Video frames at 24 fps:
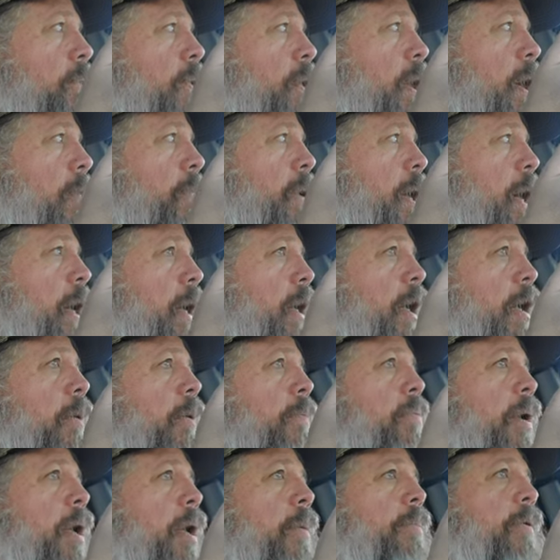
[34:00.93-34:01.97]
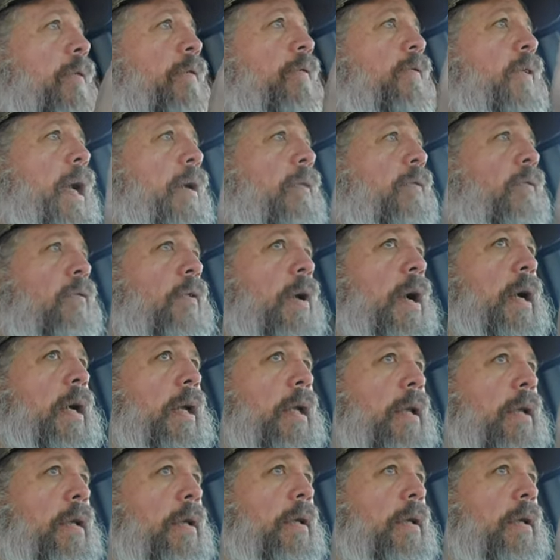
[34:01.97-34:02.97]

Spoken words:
I'm not going to put up a fake front.